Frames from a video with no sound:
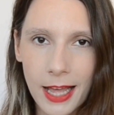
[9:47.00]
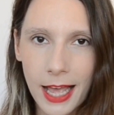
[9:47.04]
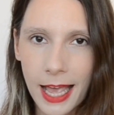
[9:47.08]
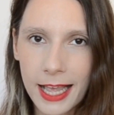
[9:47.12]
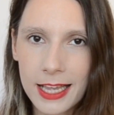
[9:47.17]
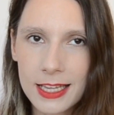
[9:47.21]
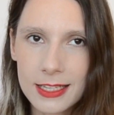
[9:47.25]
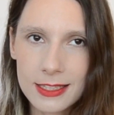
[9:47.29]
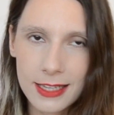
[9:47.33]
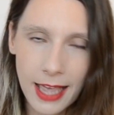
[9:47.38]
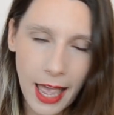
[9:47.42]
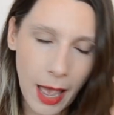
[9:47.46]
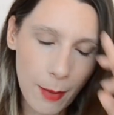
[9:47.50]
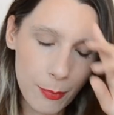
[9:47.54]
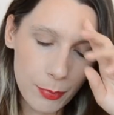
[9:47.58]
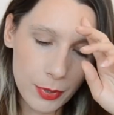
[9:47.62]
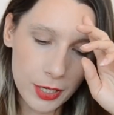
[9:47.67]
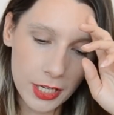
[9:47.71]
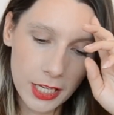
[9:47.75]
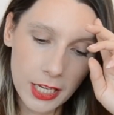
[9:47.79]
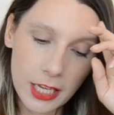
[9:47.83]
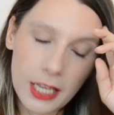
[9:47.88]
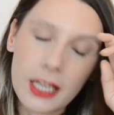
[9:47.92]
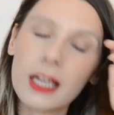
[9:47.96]
is
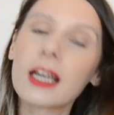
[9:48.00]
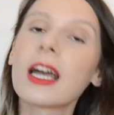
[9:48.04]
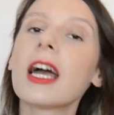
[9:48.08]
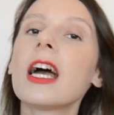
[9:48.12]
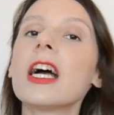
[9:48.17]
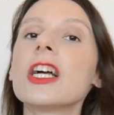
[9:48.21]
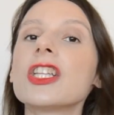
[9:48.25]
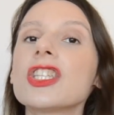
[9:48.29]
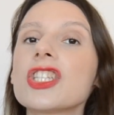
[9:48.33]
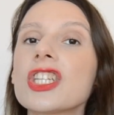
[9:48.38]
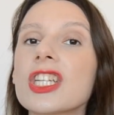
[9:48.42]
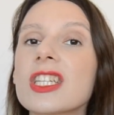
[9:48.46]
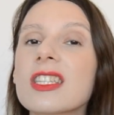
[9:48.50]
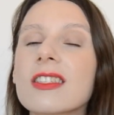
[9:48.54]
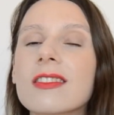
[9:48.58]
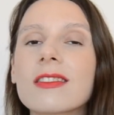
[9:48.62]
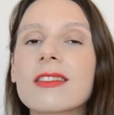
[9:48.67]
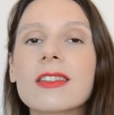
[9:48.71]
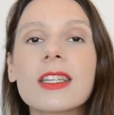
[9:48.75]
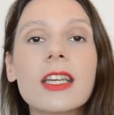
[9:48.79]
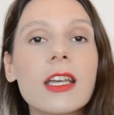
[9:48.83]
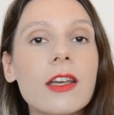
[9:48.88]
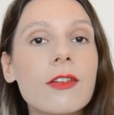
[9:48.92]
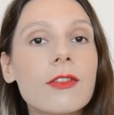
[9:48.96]
happening, just
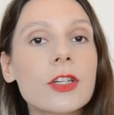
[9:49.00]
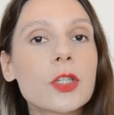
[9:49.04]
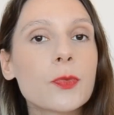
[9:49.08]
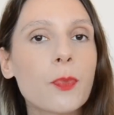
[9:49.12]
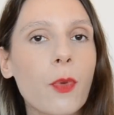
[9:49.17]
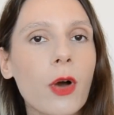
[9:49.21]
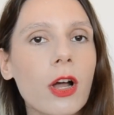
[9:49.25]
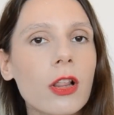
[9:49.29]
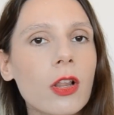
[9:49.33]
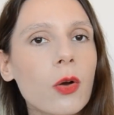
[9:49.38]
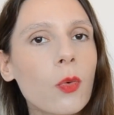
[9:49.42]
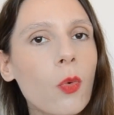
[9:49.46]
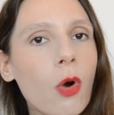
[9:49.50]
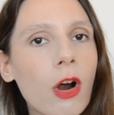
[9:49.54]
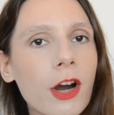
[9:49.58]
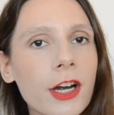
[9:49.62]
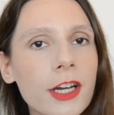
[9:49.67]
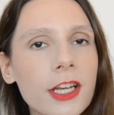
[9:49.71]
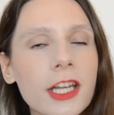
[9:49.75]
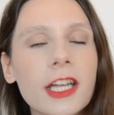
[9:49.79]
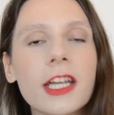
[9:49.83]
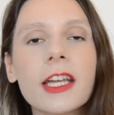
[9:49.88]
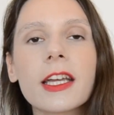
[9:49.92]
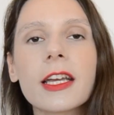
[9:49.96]
give a spoiler
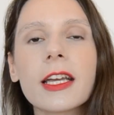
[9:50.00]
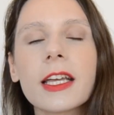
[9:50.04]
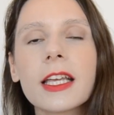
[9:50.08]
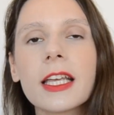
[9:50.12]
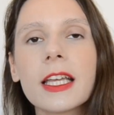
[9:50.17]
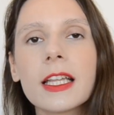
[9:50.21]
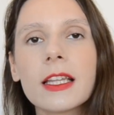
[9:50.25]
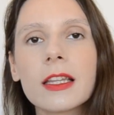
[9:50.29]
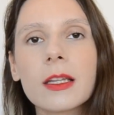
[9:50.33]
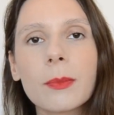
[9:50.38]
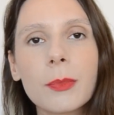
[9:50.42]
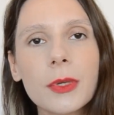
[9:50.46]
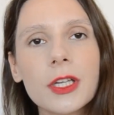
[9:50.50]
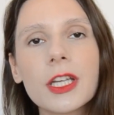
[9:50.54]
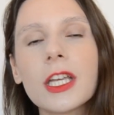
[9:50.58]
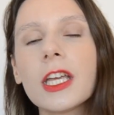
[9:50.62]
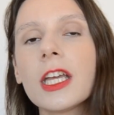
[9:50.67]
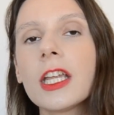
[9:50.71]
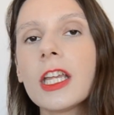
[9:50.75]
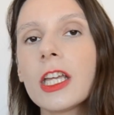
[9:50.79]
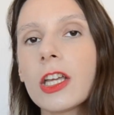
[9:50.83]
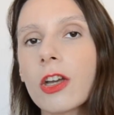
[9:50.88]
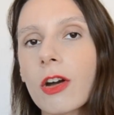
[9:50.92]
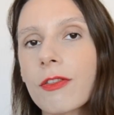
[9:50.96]
warning in the
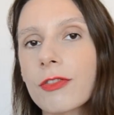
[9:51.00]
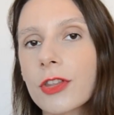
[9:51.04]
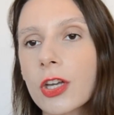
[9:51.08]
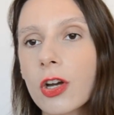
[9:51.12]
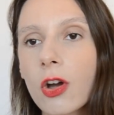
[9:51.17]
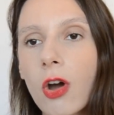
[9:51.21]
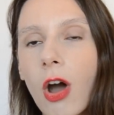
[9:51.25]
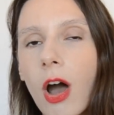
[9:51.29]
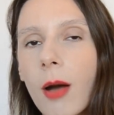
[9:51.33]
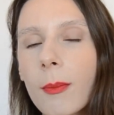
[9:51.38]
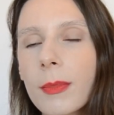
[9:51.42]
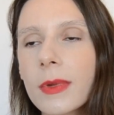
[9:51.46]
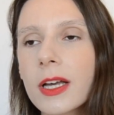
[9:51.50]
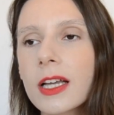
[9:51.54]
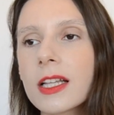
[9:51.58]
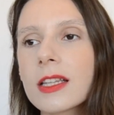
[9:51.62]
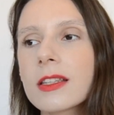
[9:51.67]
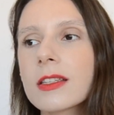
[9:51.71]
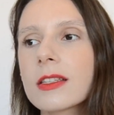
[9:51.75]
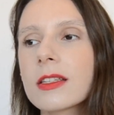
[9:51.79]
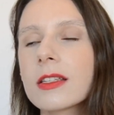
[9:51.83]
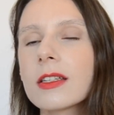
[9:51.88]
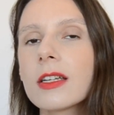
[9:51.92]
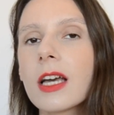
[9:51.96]
beginning of the
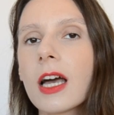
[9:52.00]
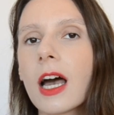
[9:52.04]
comment,